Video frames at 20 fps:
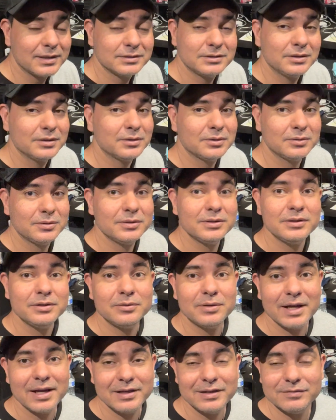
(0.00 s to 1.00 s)
So you
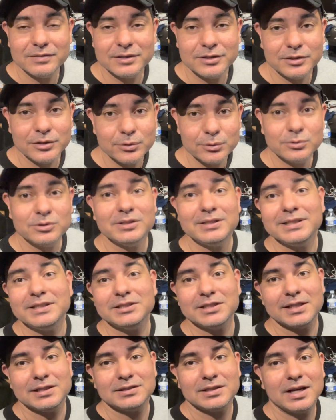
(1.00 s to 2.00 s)
can't even use
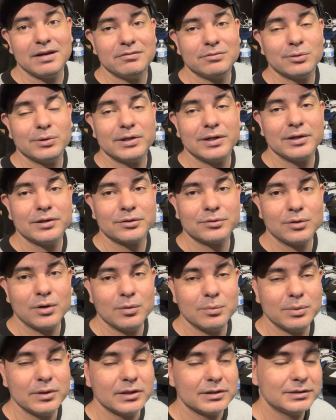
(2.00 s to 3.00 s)
DJ software on a
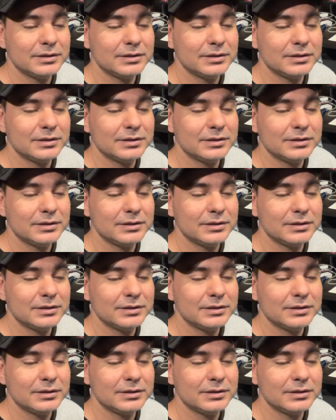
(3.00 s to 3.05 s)
Chromebook.